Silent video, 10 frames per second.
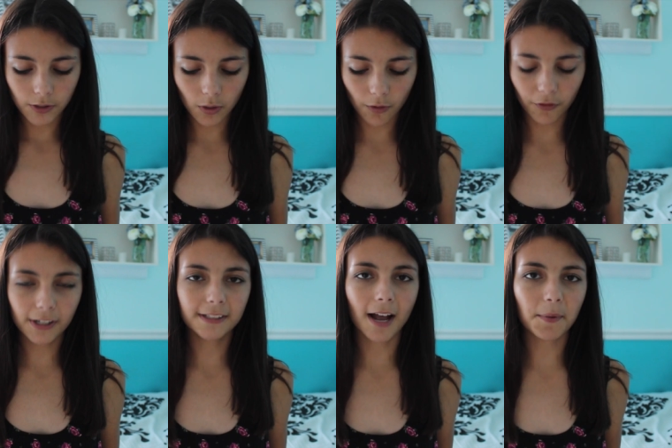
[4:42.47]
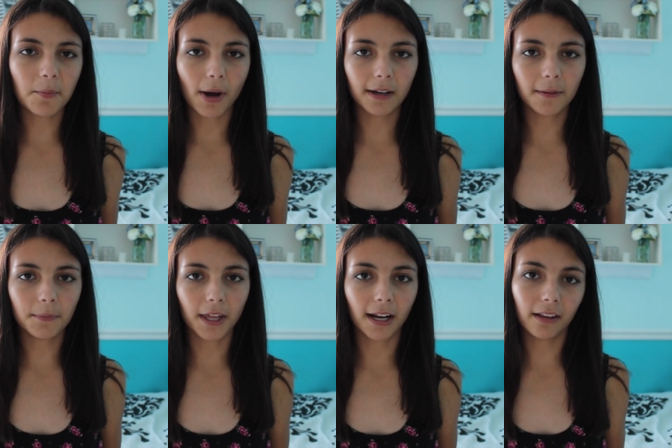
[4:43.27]
So the first top and bottom
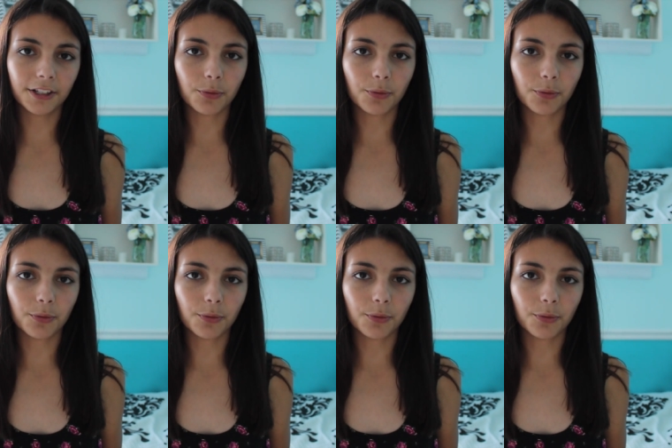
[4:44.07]
that I like